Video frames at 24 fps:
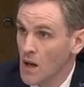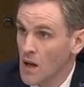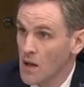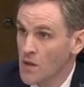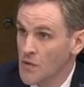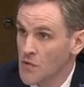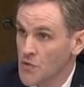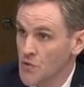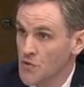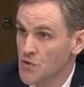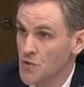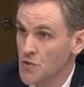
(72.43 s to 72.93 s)

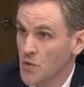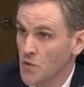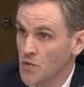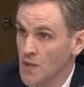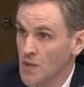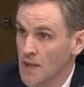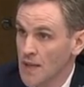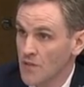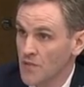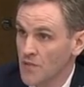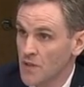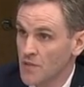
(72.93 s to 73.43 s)
just shows the
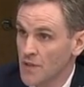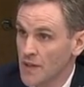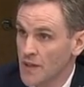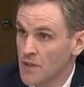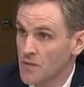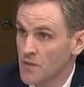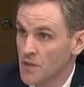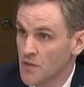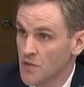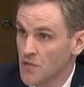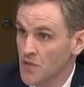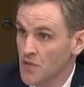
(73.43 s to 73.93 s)
level of
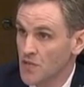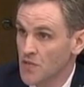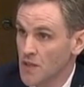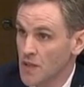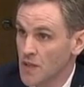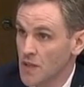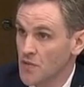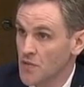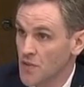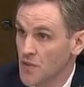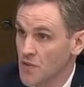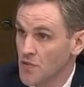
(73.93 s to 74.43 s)
ignorance that still
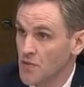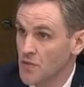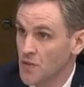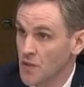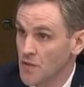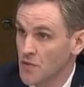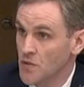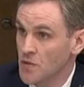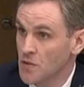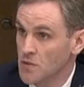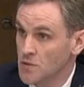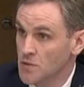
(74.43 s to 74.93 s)
exists in this
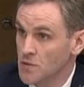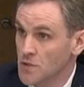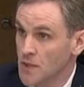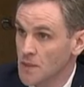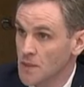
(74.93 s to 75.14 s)
country.